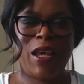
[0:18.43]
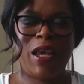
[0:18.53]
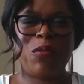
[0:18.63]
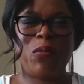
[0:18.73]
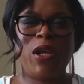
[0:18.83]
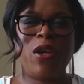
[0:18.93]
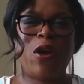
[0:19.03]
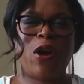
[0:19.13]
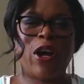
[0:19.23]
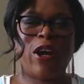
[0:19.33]
And we
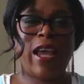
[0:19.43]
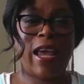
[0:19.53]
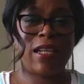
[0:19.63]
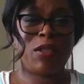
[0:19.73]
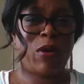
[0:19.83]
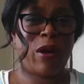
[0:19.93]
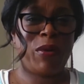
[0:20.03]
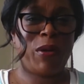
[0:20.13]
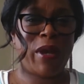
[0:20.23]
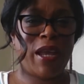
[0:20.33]
are, as
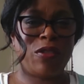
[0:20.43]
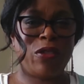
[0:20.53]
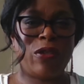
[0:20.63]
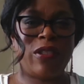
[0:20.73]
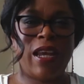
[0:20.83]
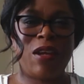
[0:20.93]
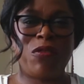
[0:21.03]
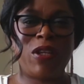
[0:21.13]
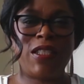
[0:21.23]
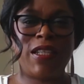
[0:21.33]
property managers and
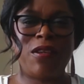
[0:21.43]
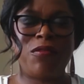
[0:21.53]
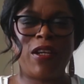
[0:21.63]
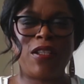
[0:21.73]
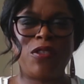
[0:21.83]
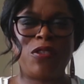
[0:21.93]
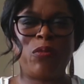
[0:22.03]
real estate investors,